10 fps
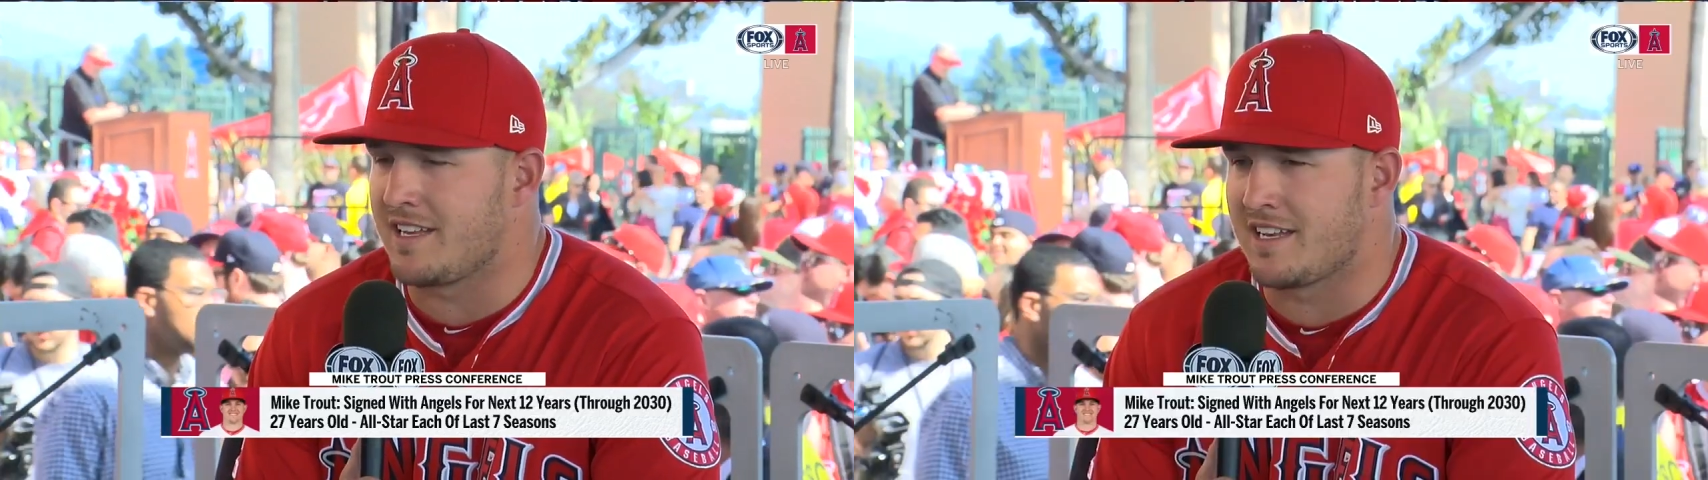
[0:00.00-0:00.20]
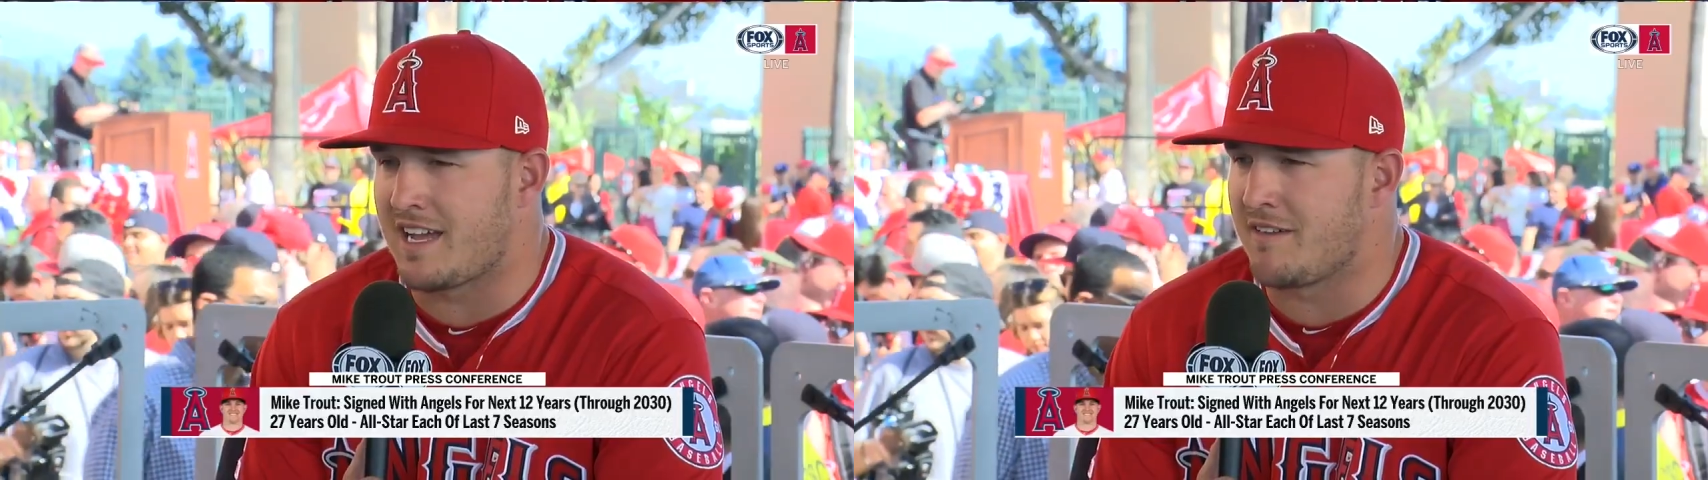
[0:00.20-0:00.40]

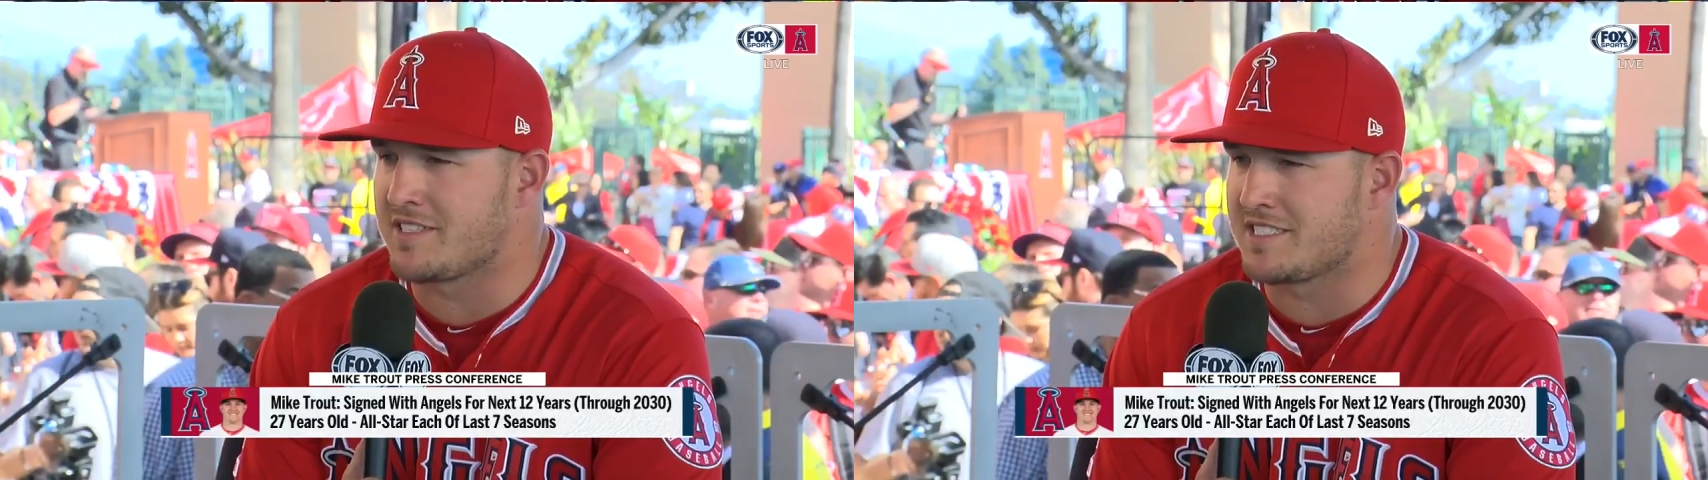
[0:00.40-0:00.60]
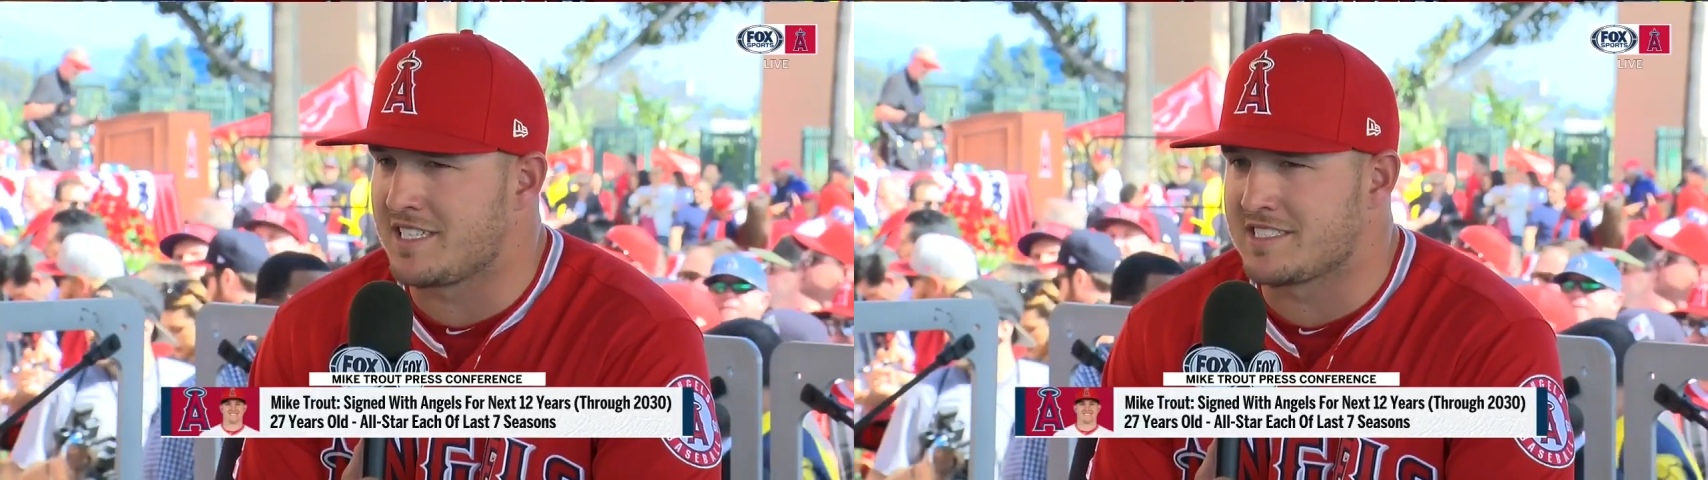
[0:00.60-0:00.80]
And
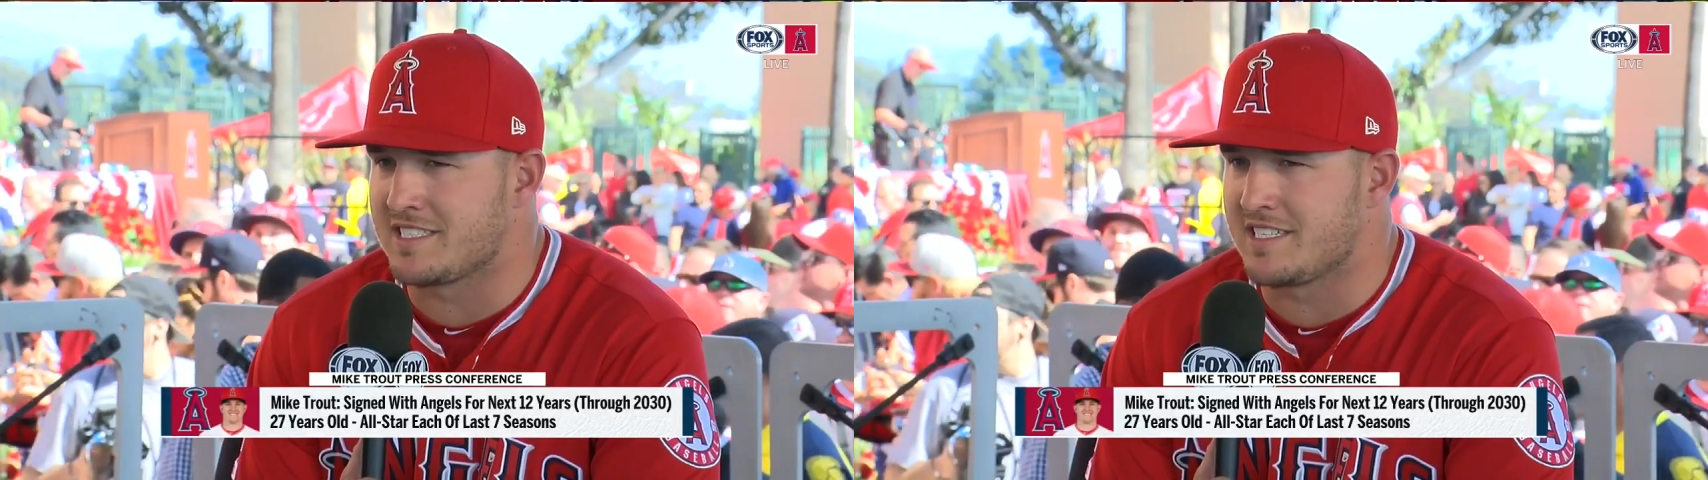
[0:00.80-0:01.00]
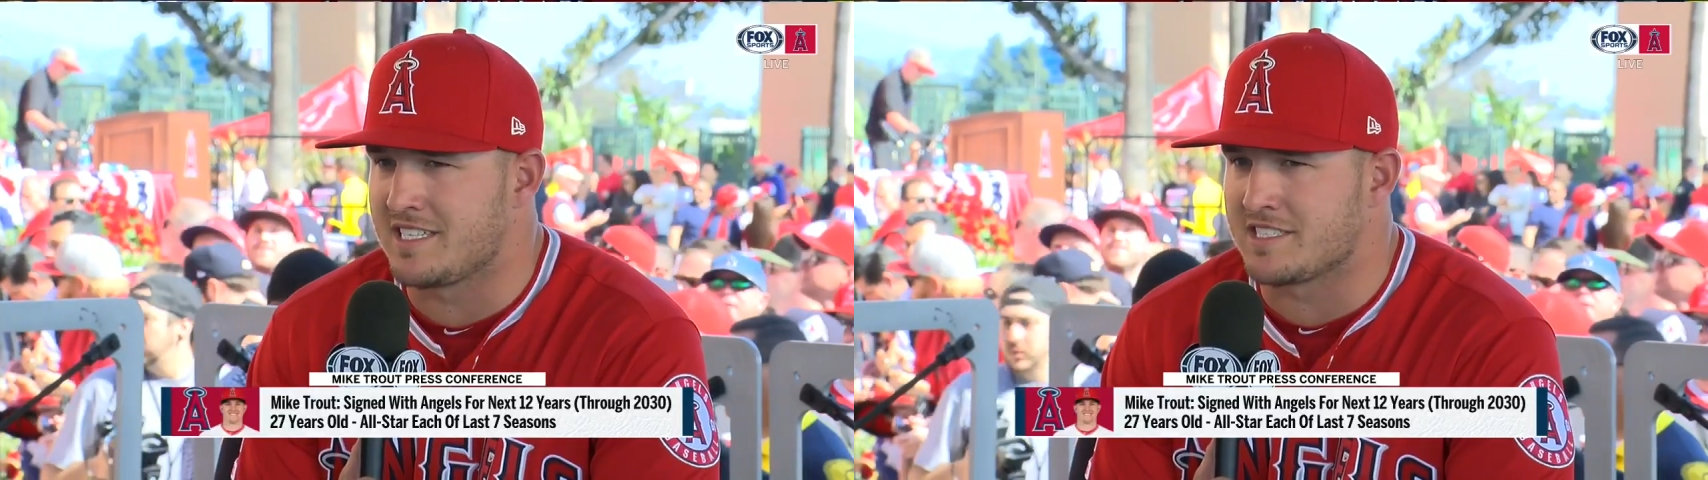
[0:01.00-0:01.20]
obviously, it's
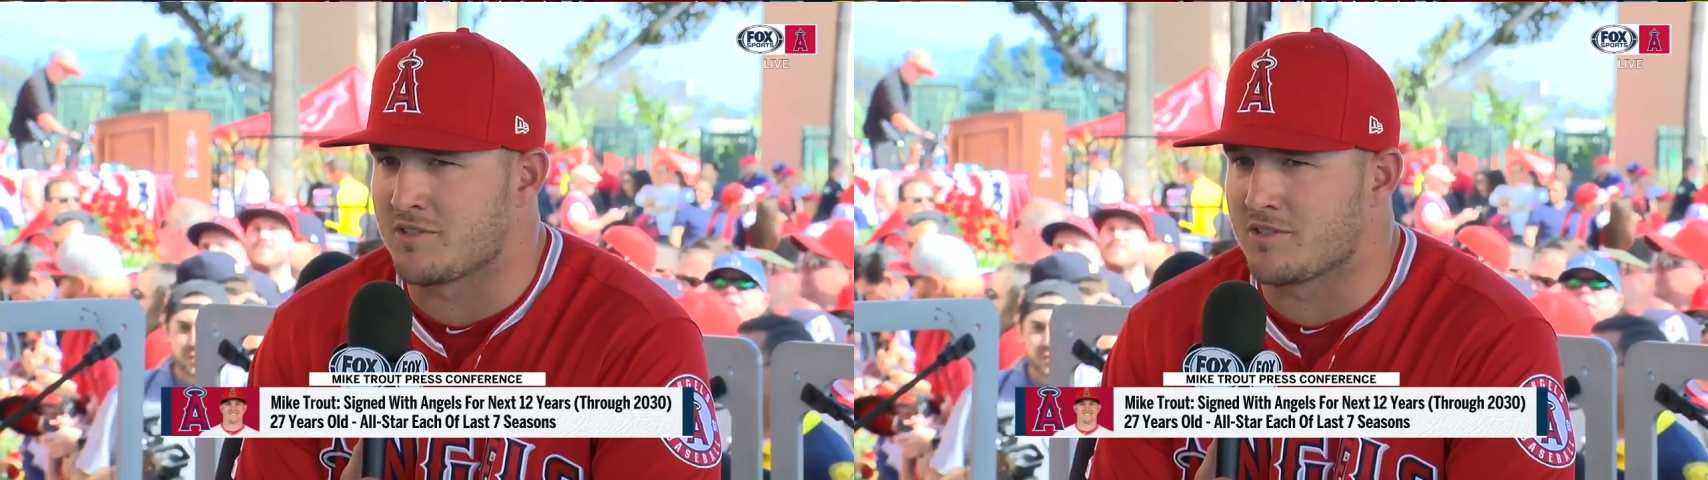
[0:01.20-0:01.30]
a it's a